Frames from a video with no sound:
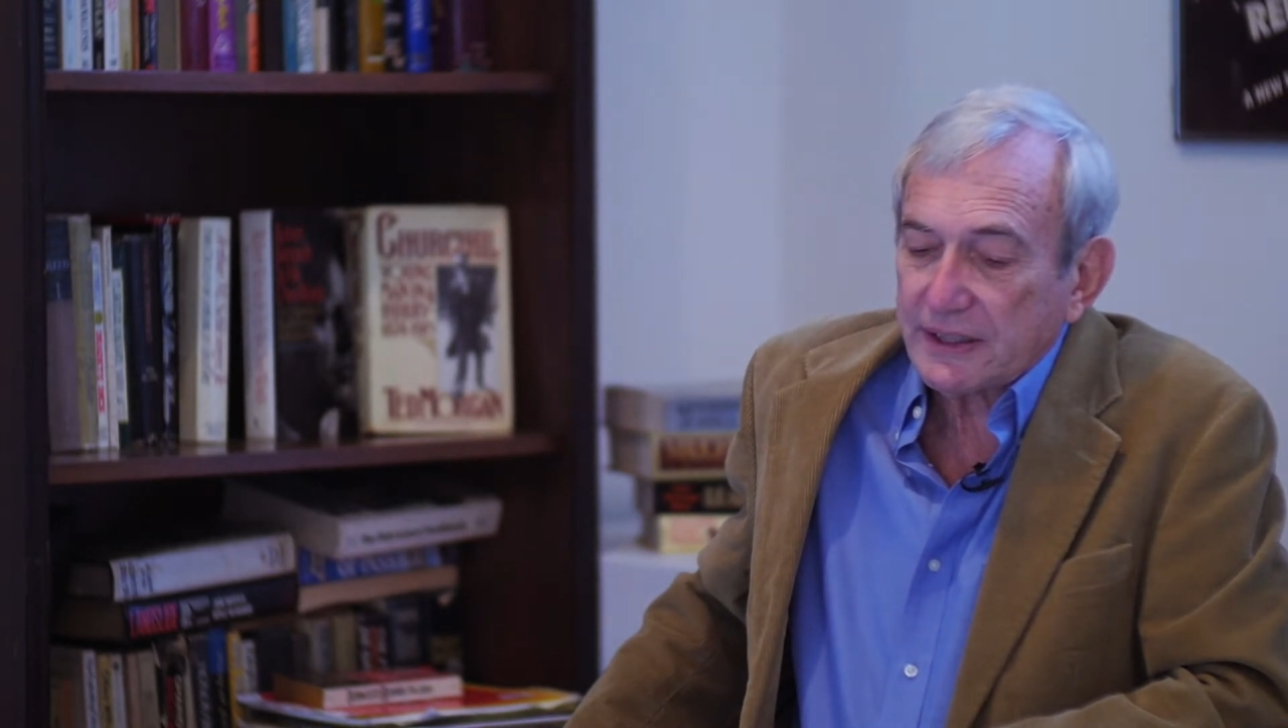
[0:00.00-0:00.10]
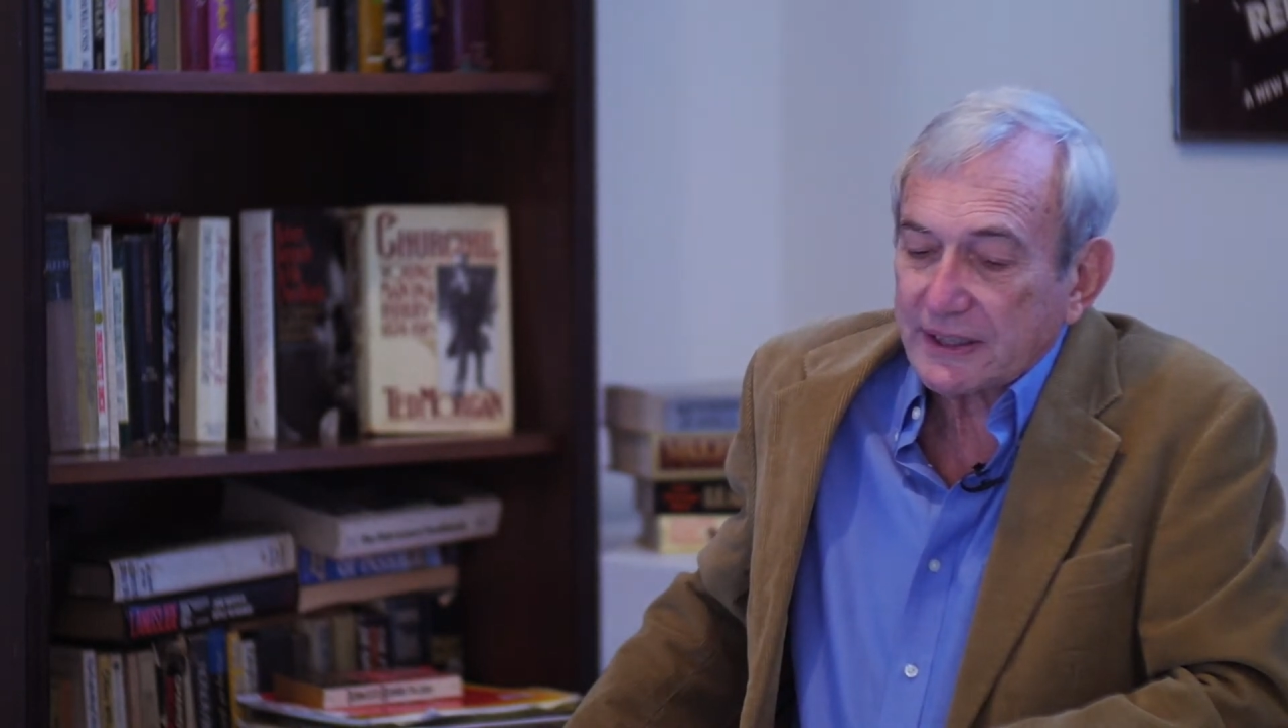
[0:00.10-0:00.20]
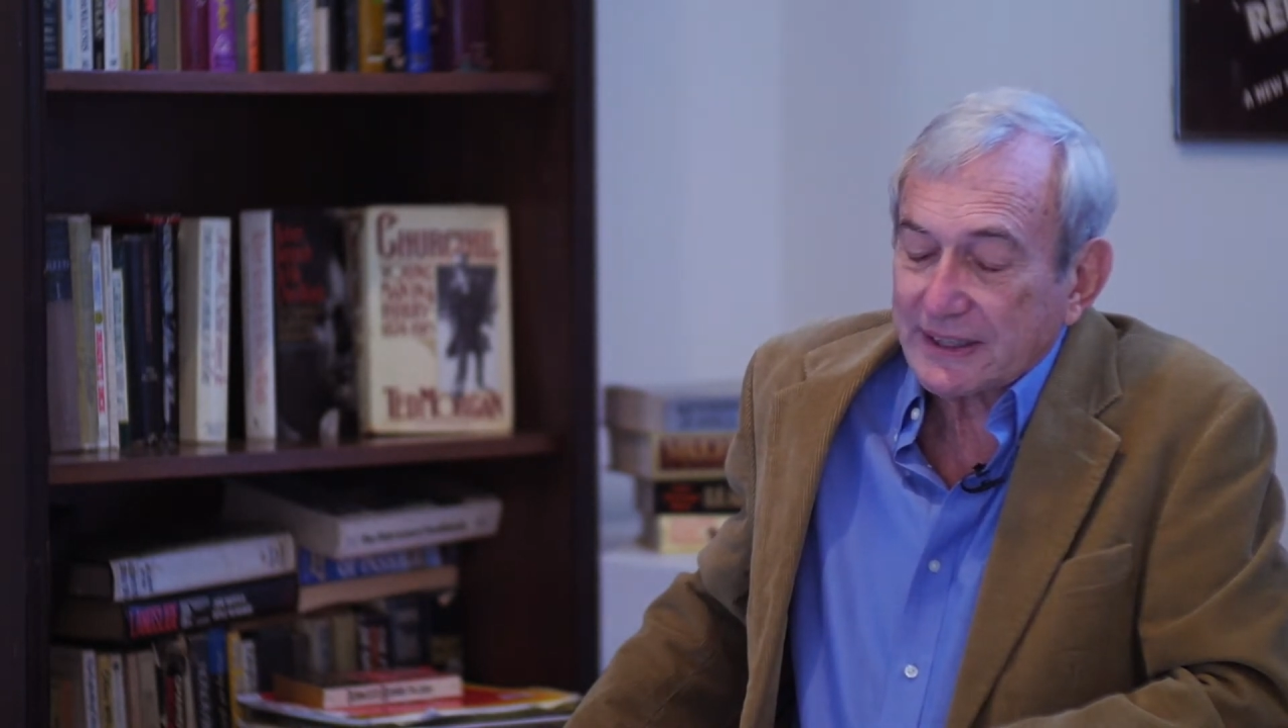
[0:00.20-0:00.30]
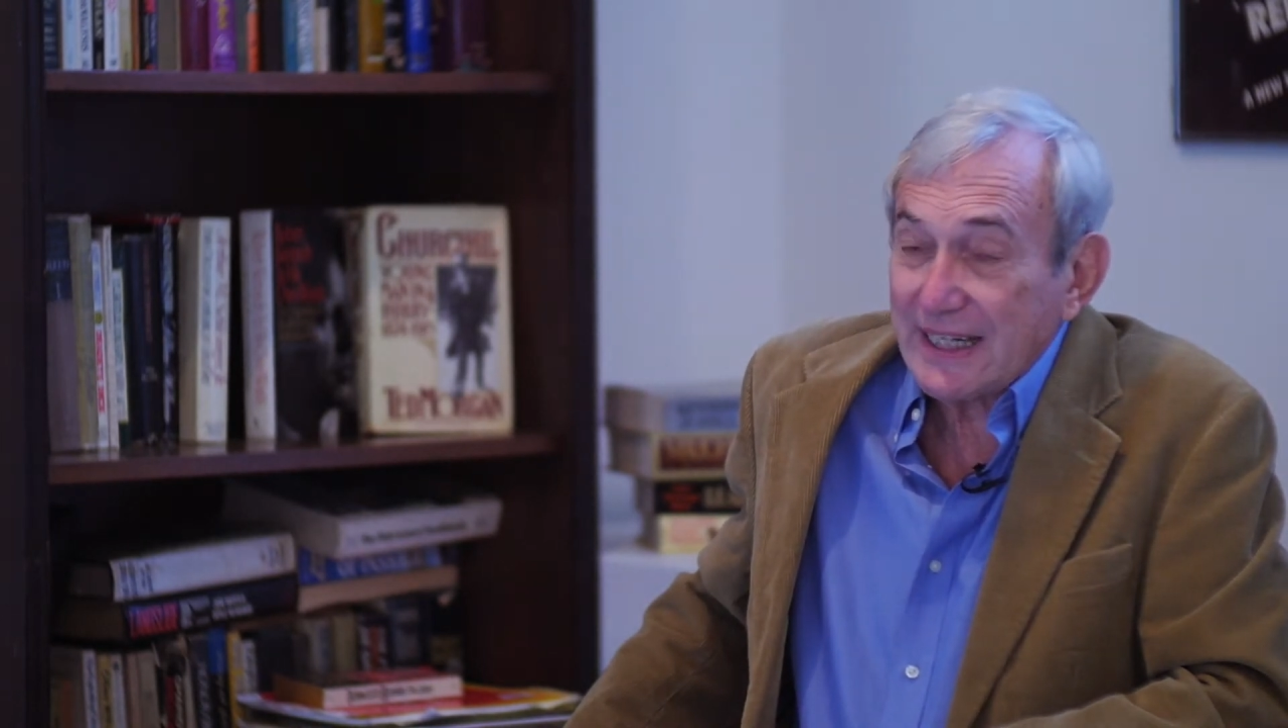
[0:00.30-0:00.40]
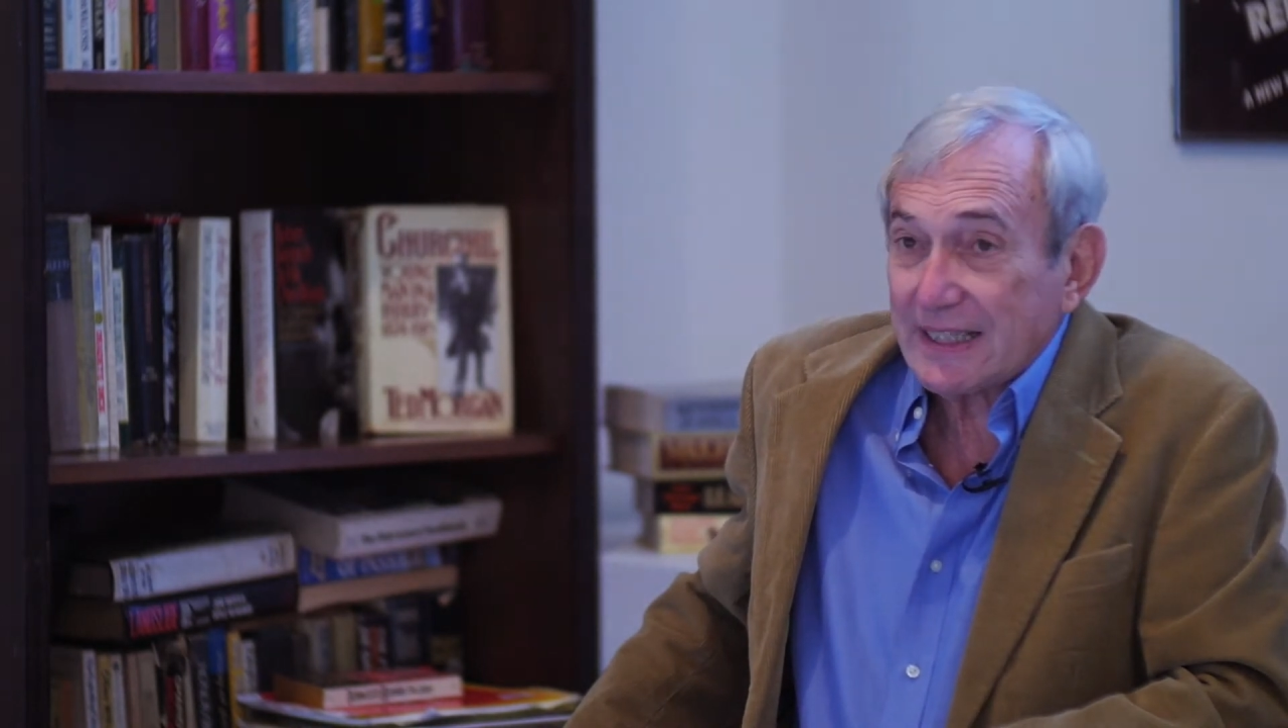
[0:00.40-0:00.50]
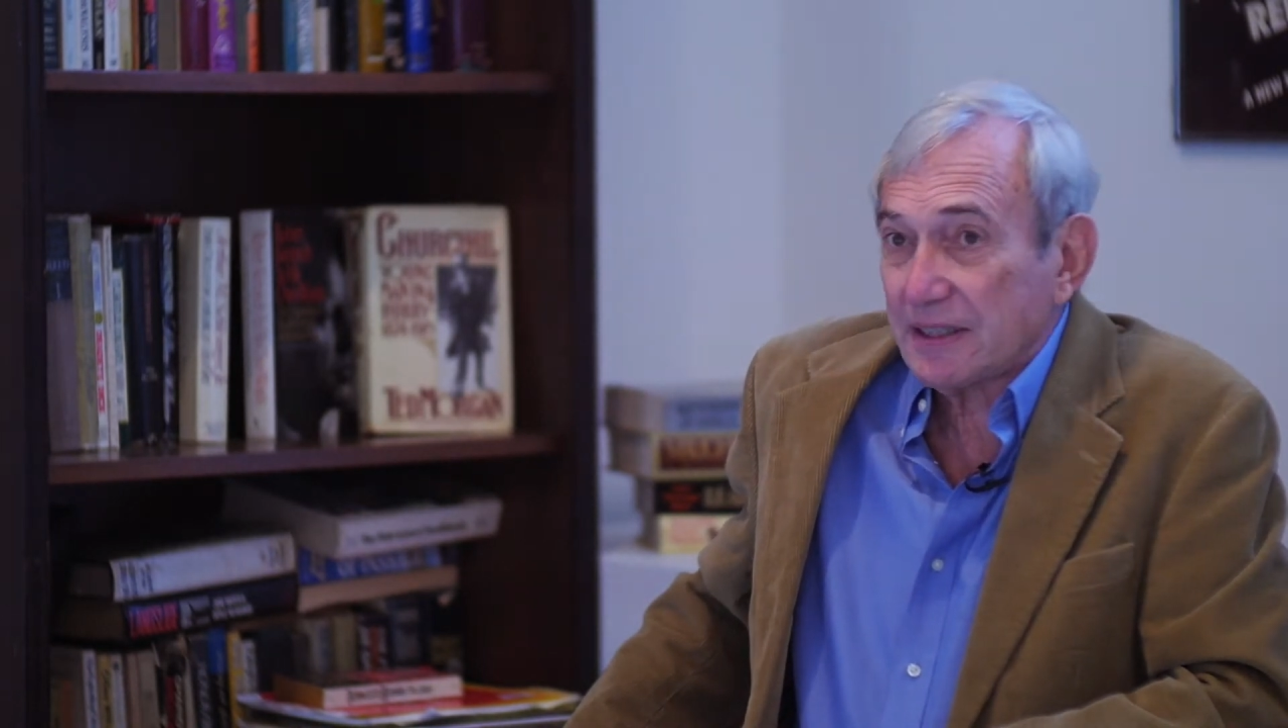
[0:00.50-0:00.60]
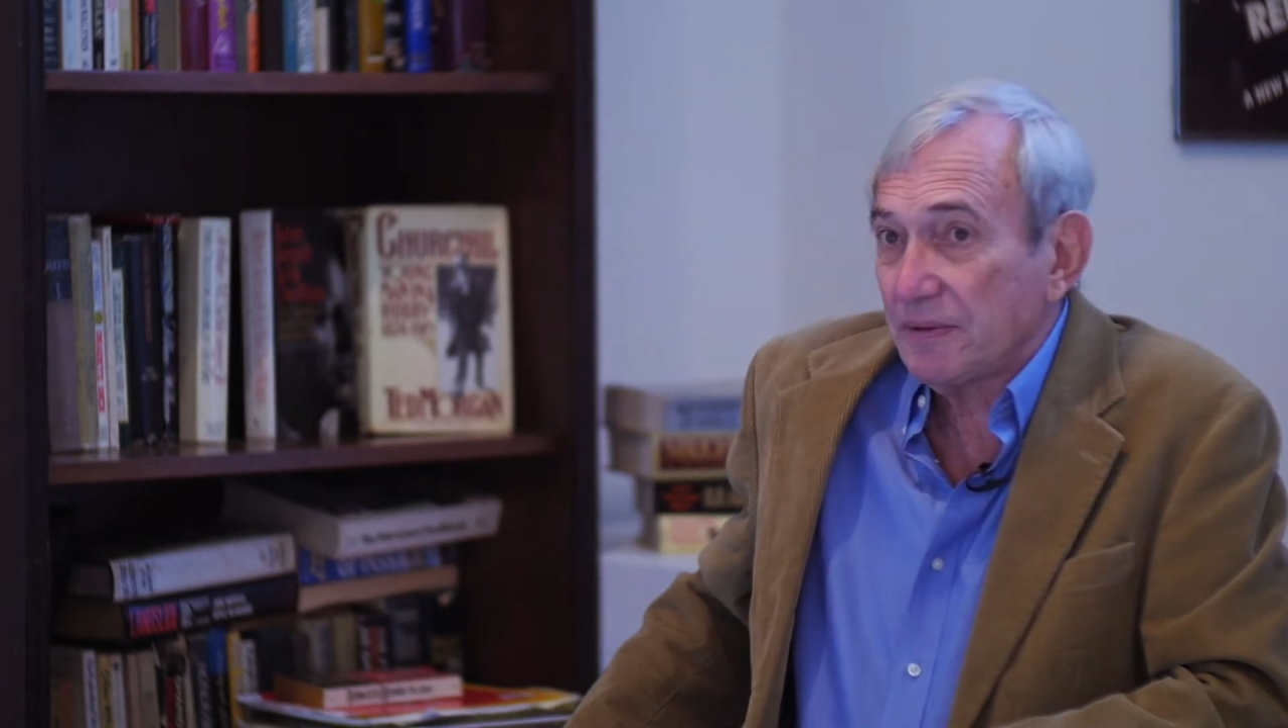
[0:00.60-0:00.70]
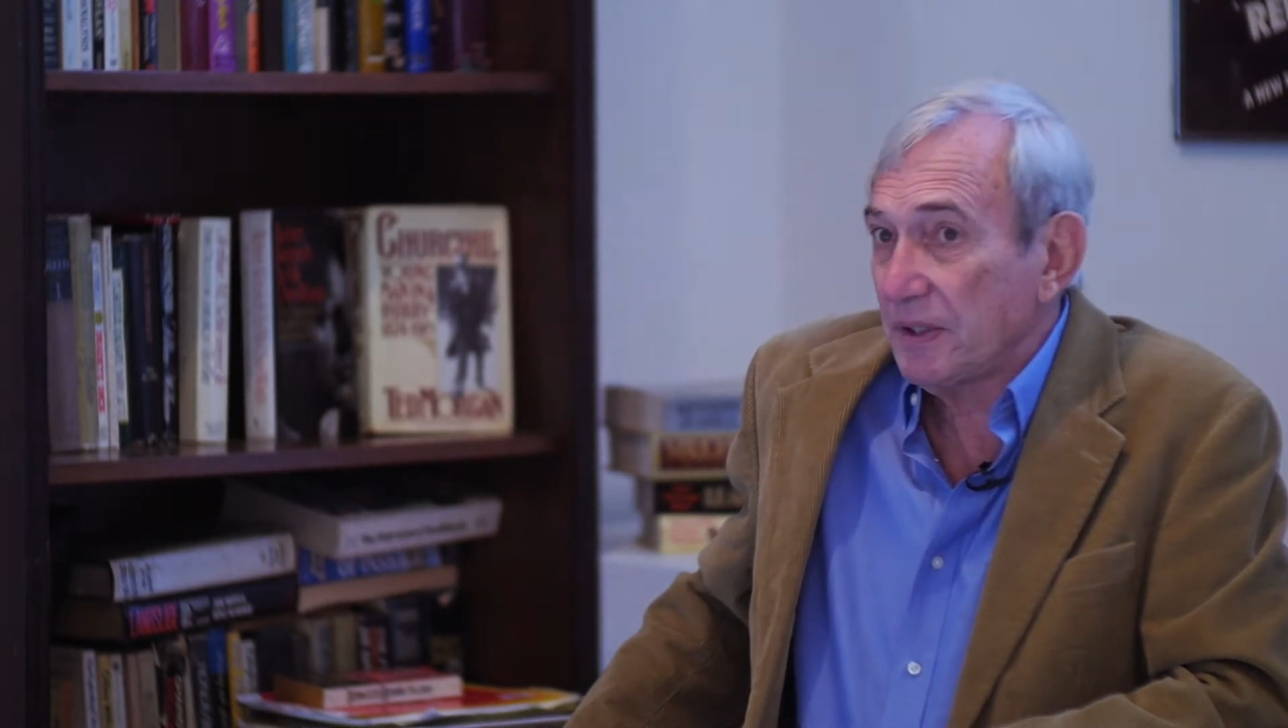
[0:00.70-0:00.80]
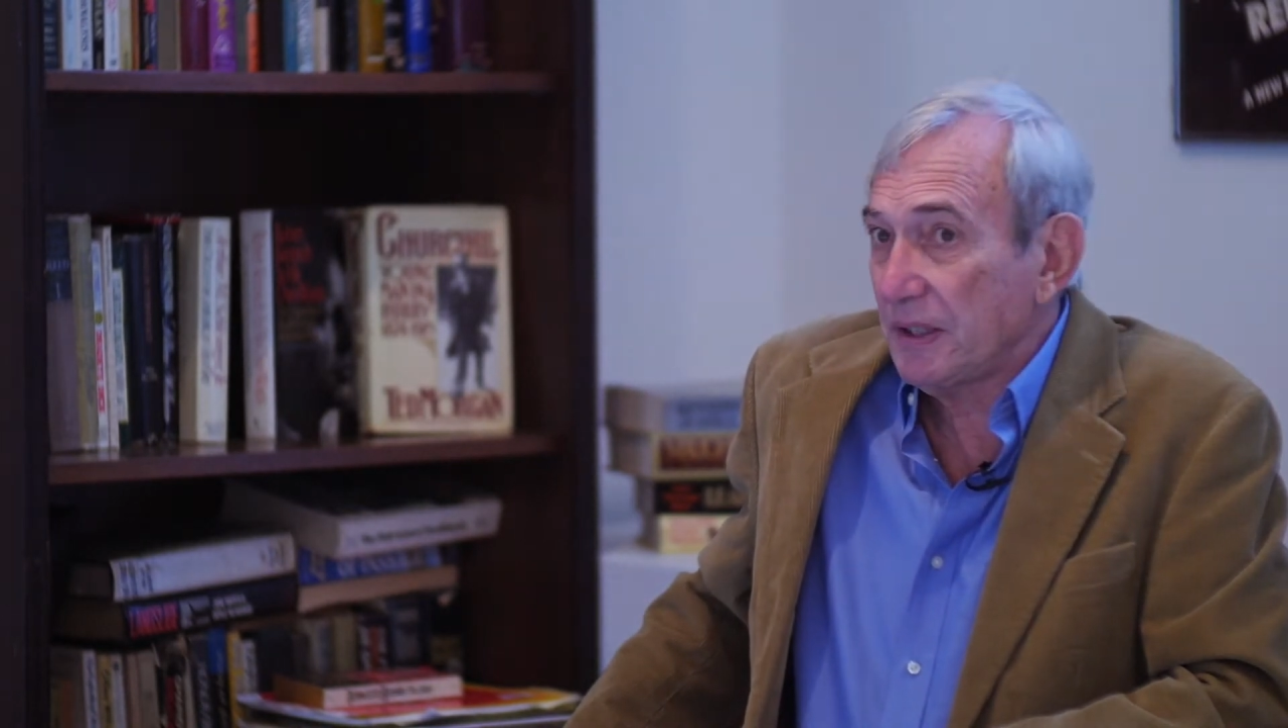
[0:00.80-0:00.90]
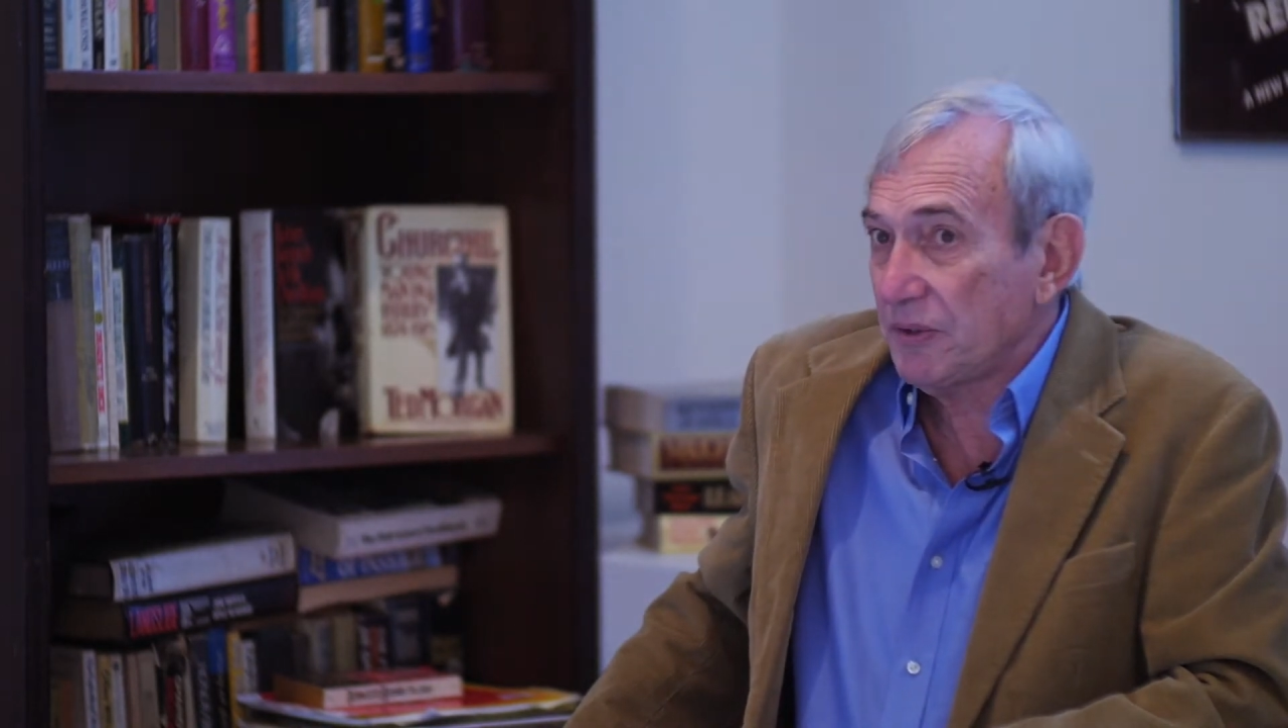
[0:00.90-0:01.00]
success
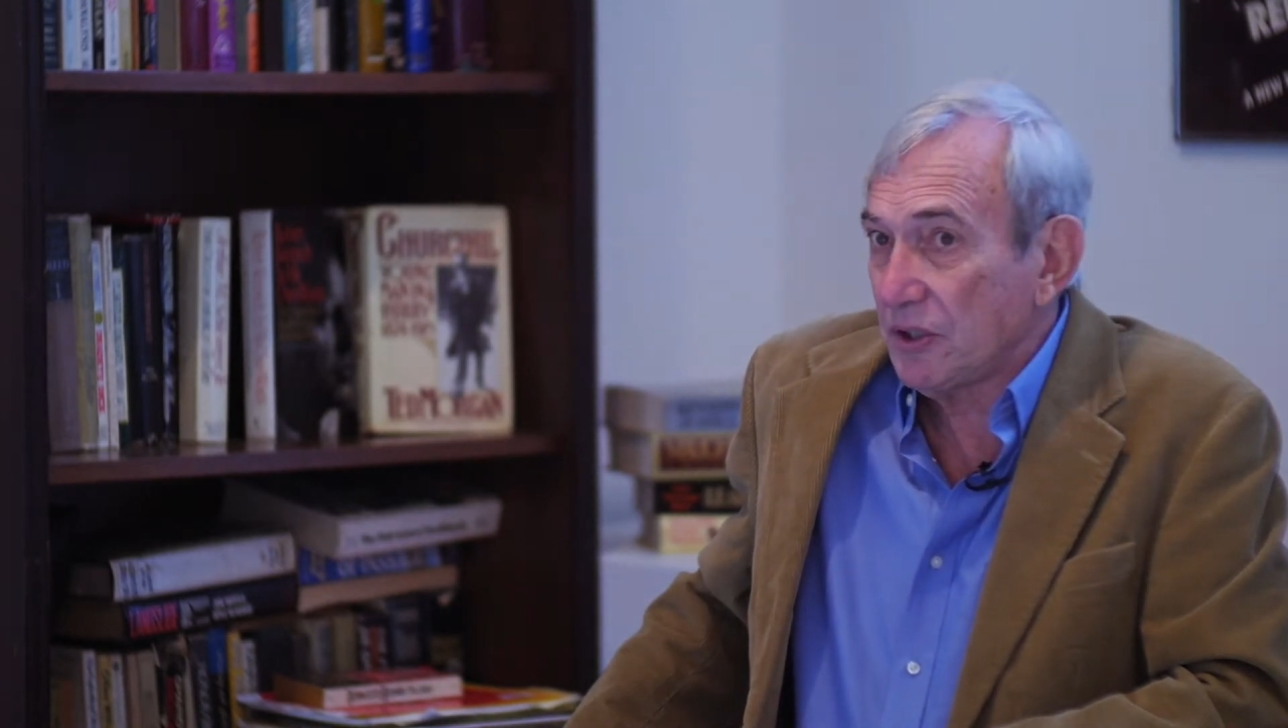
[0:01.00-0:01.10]
in